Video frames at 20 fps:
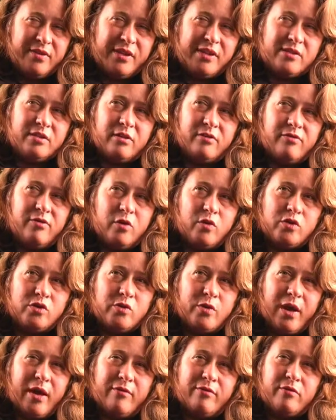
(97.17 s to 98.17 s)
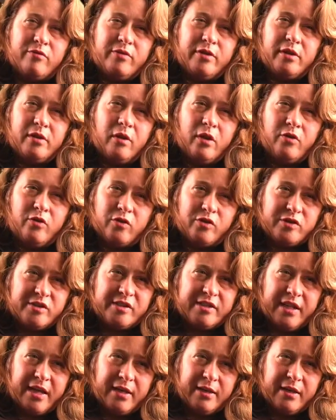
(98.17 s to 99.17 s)
These are folks who have a real
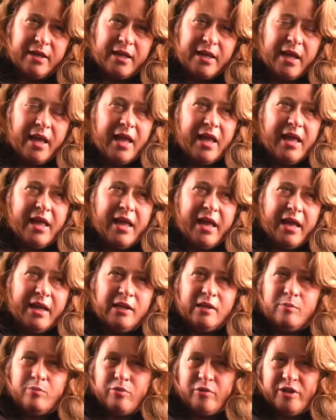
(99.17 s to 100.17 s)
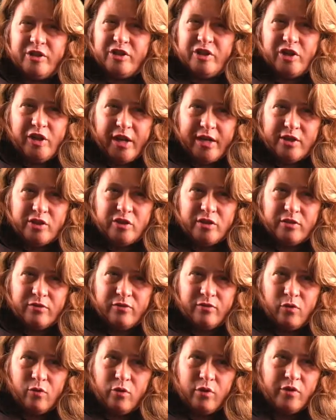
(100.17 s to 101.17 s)
understanding and
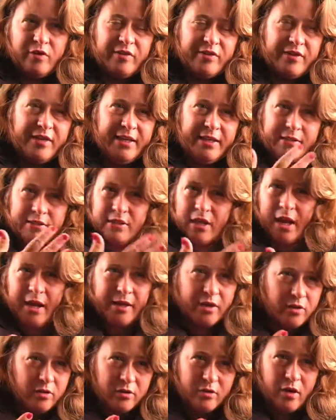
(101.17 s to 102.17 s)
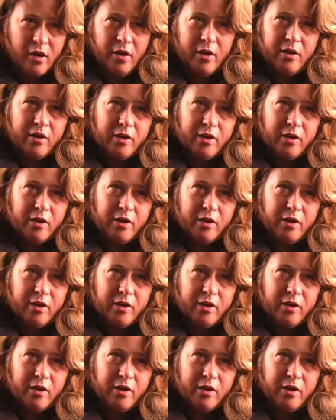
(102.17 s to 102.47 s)
appreciation for the entire,